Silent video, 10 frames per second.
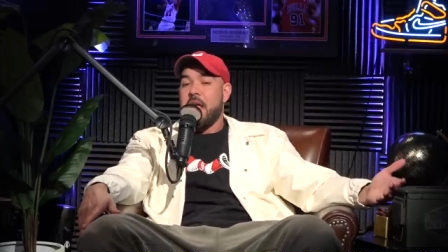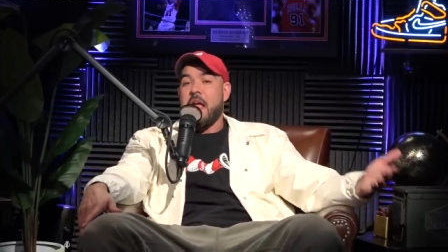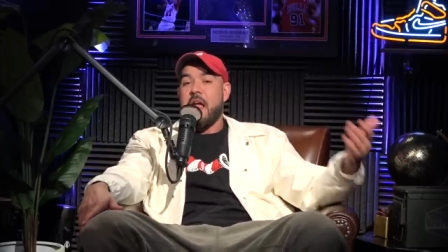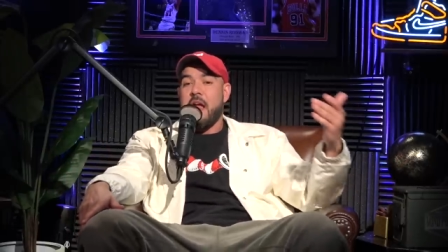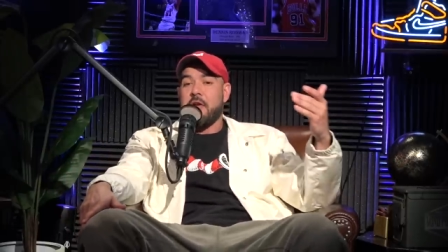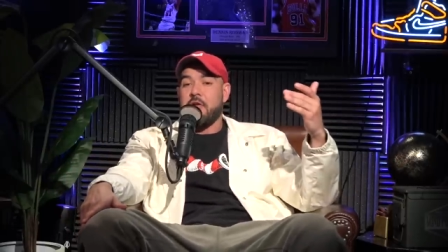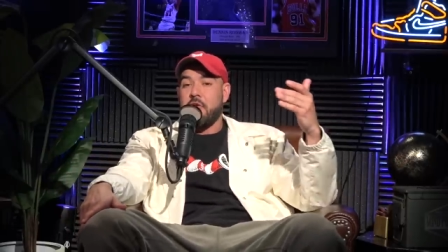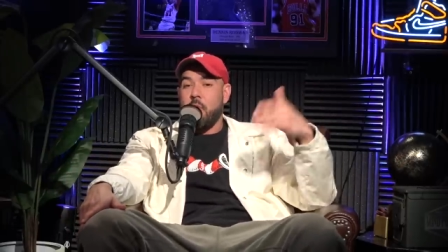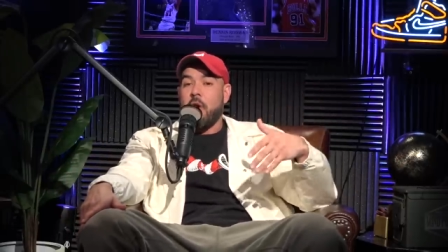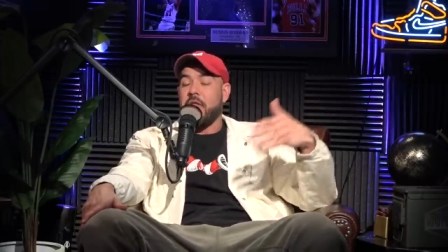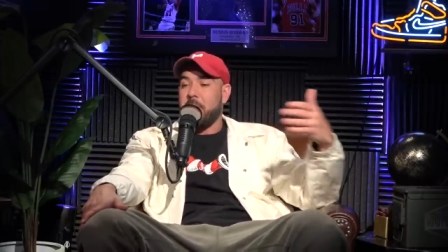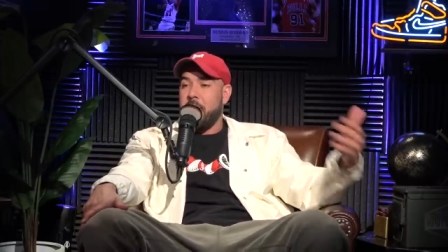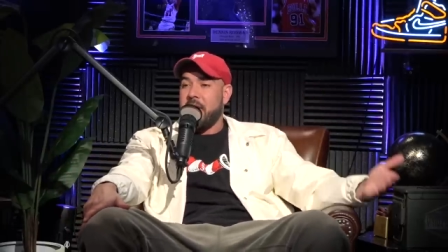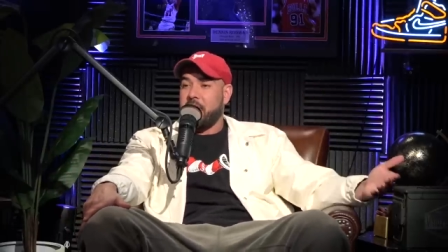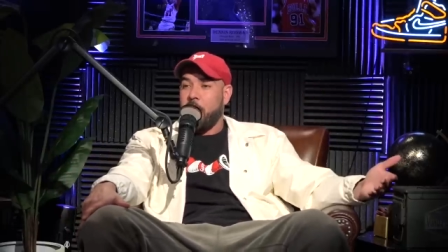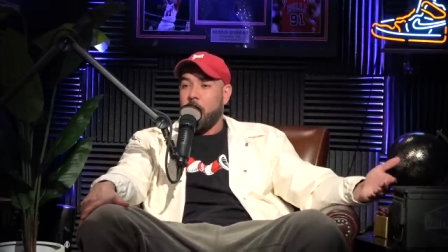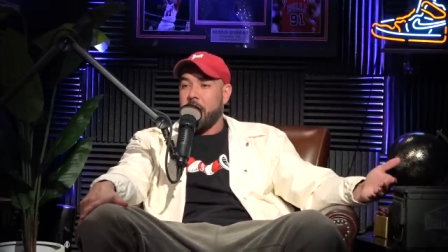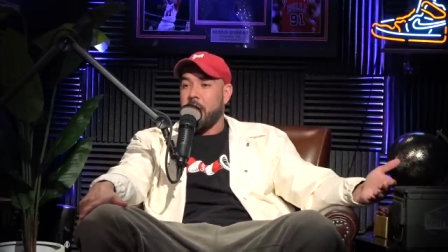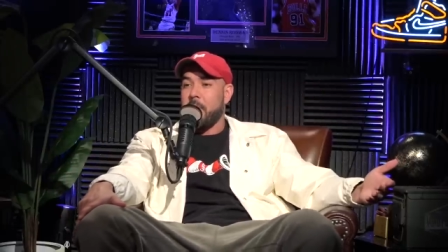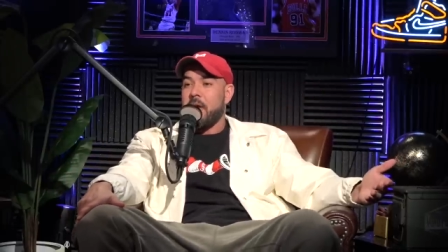and you wanted the best for
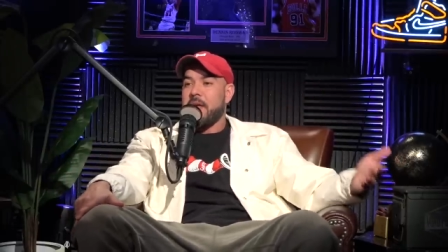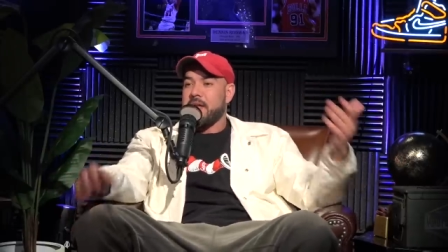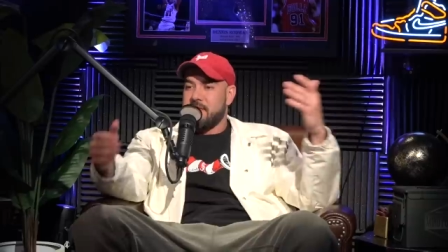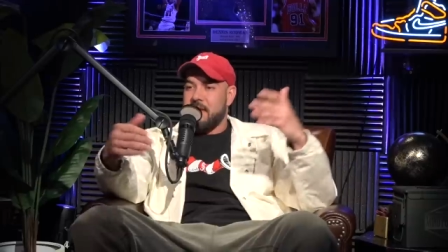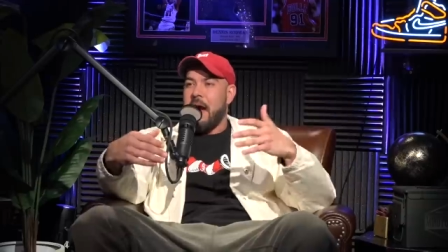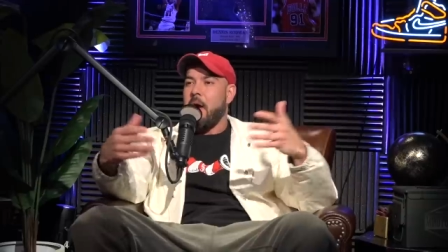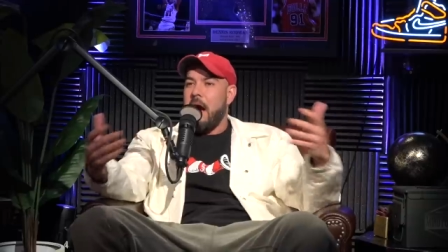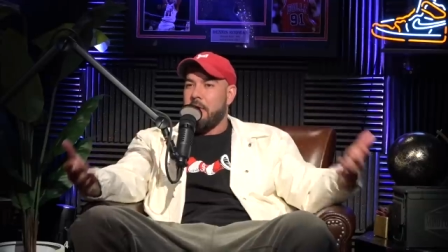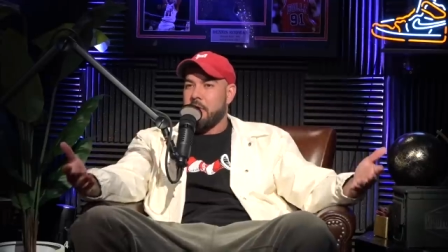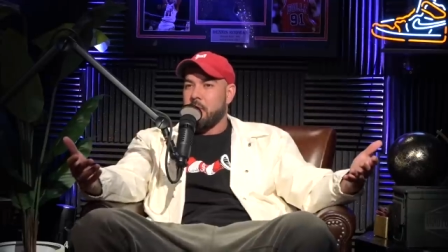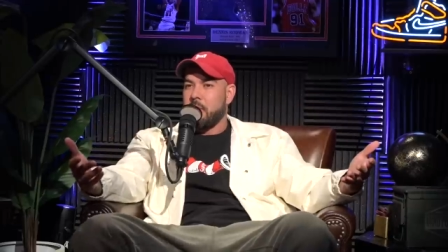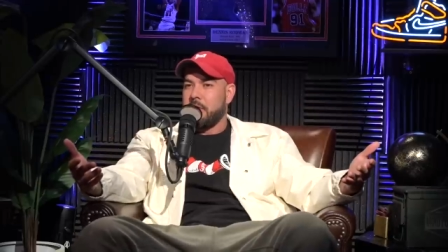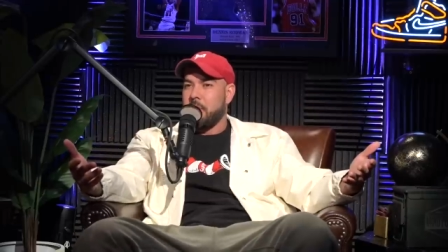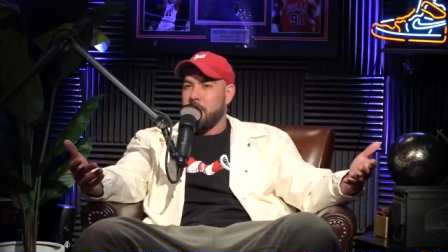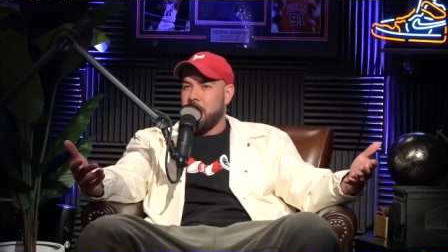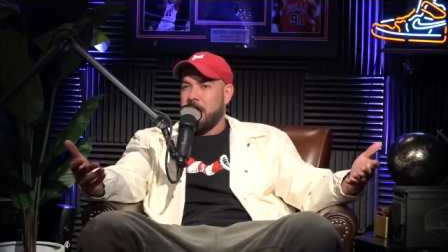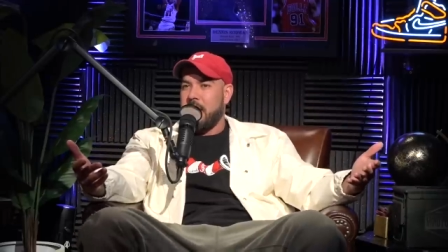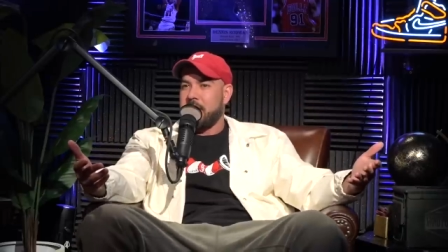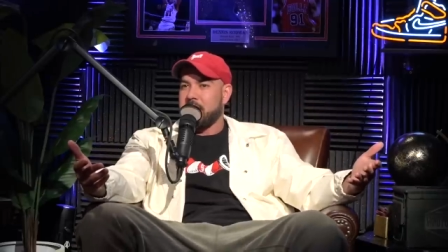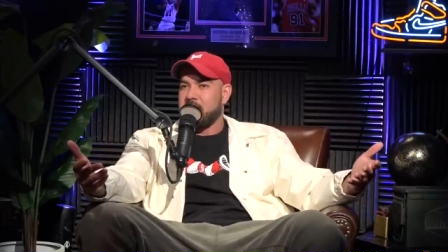them, is that how you would
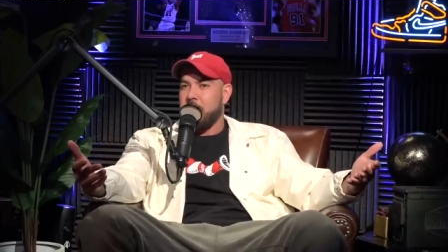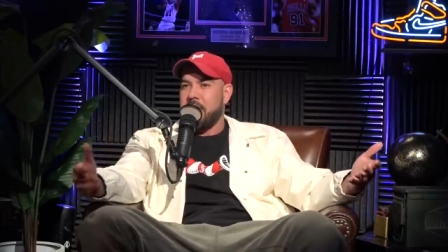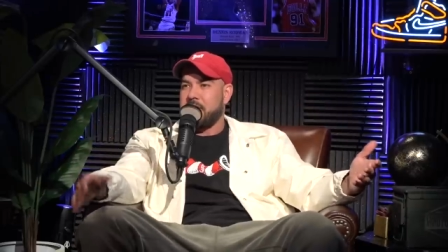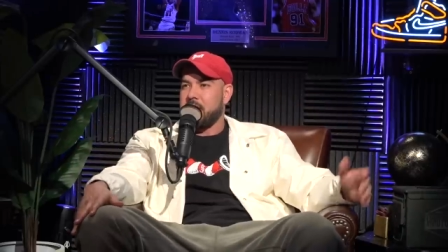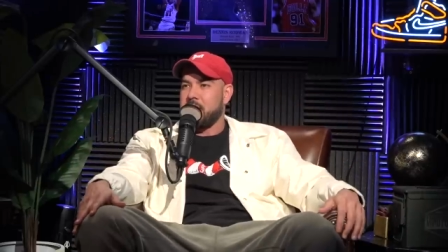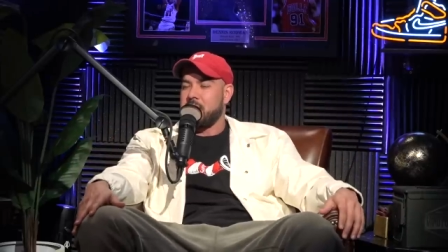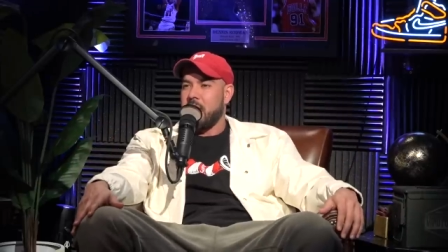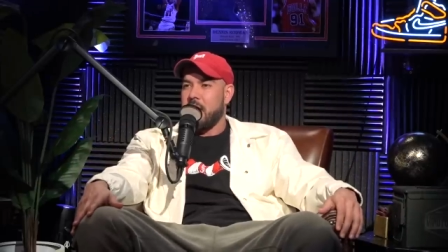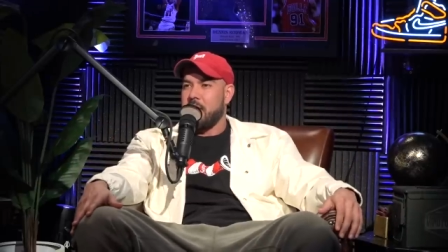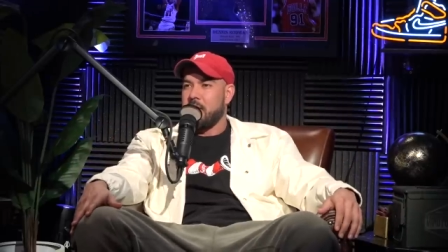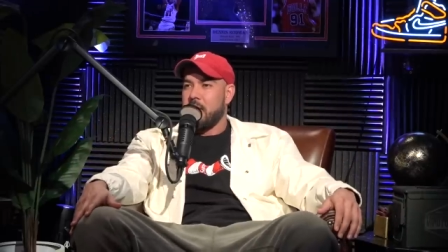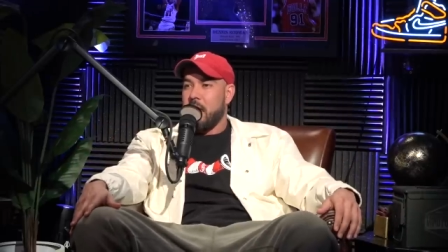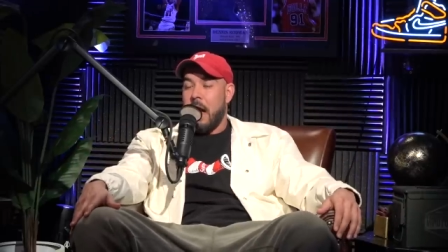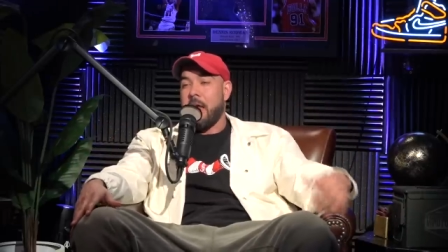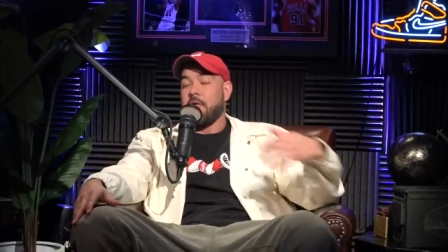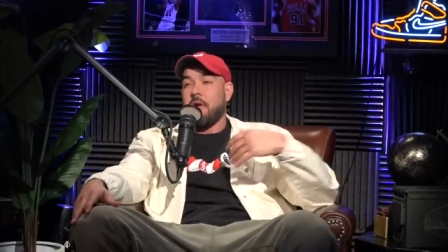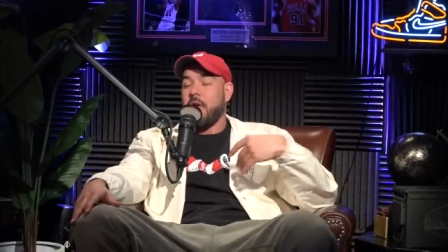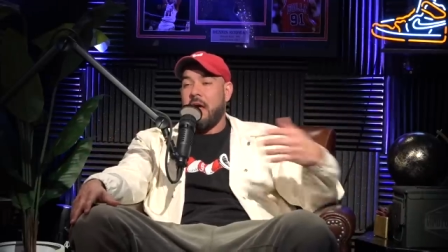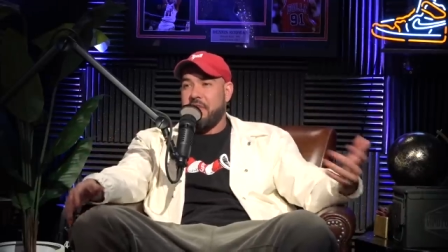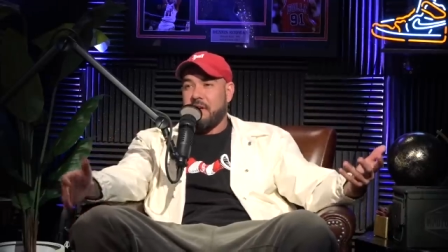communicate this message? And I don't know.
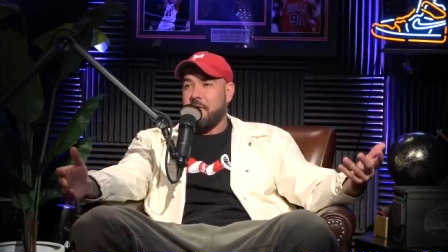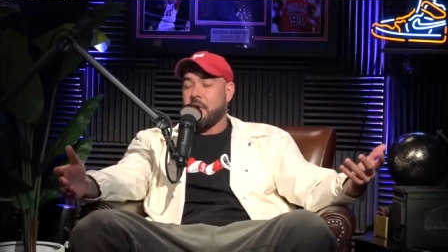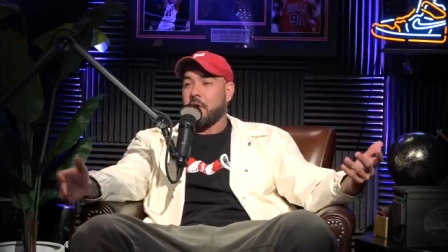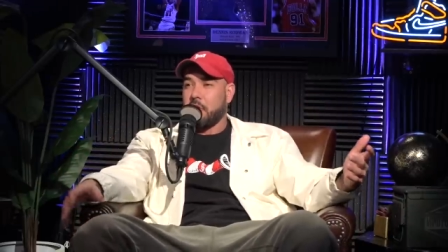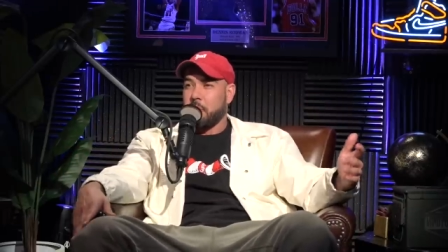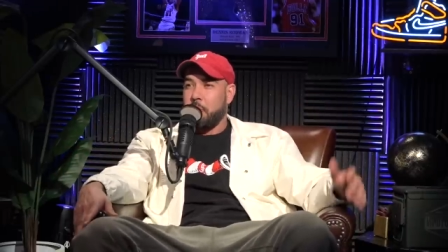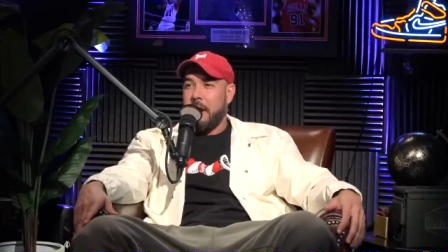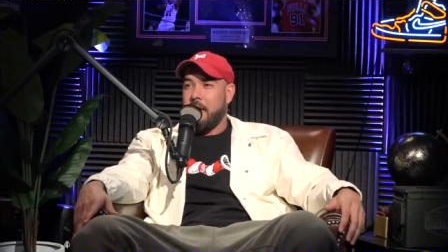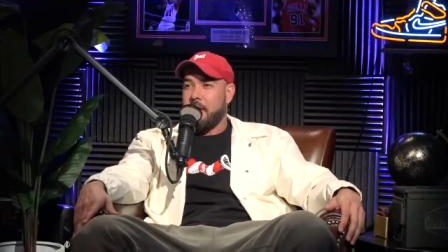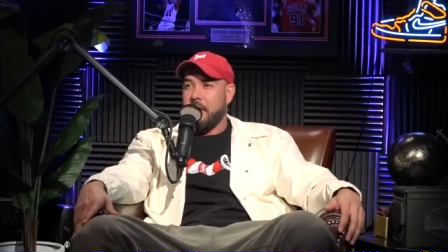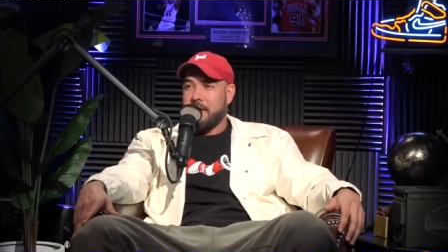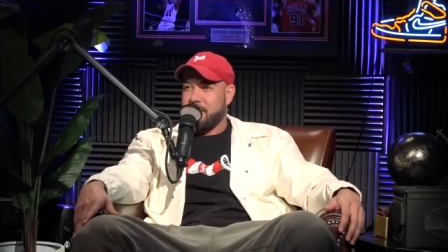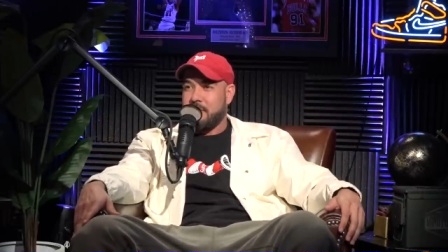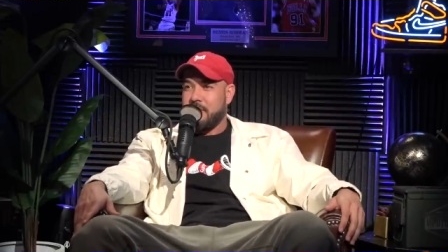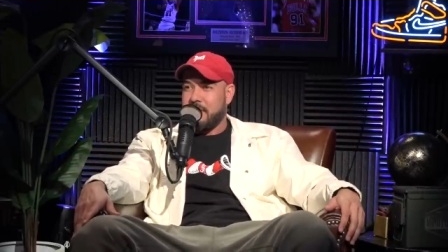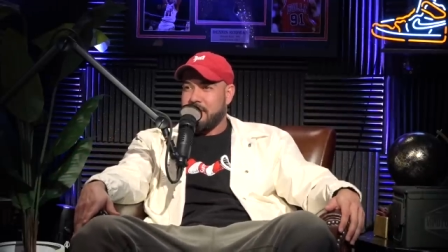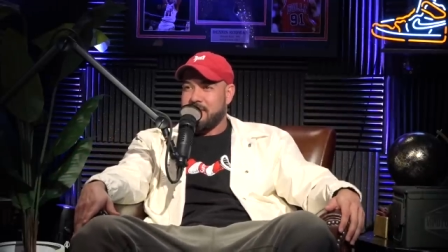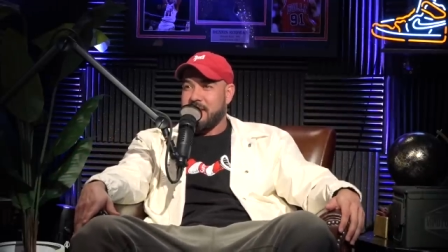I think if you're a good parent, it the, it's an